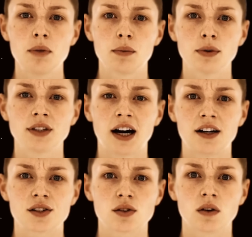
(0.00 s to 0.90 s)
and
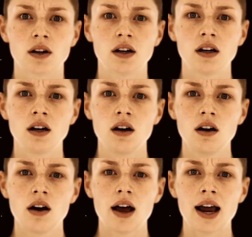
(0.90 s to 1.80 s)

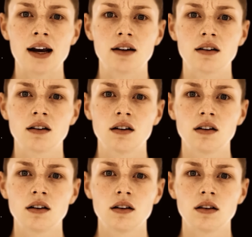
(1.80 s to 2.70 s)
media types.
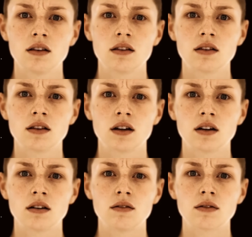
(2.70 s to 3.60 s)
Like this is supposedly
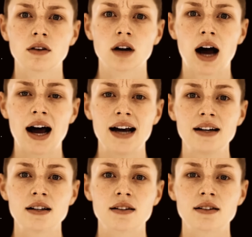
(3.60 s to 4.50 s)
a game that's going to
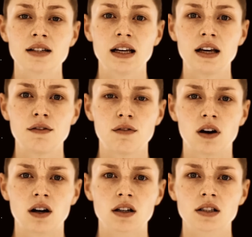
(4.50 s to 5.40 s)
shake the
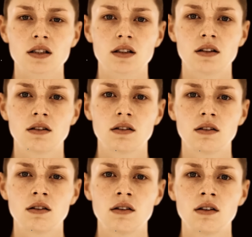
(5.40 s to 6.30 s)
world.
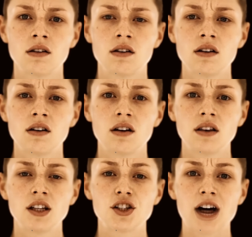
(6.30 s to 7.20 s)
And they
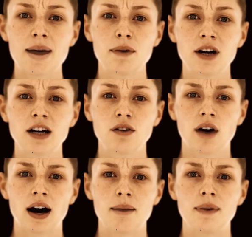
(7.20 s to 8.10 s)
decided to do like a
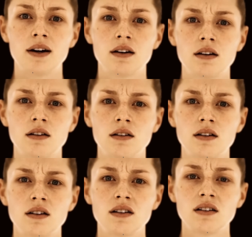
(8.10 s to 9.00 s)
tech
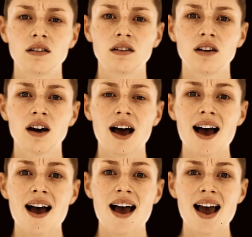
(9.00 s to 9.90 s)
demo
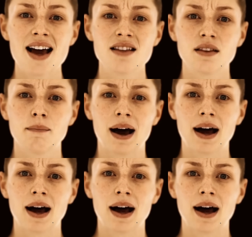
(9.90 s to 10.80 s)
face capture
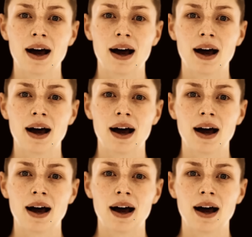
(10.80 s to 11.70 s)
thing, which looks
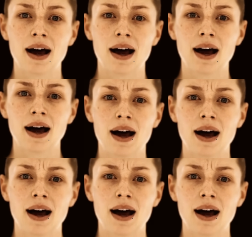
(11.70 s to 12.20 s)
identical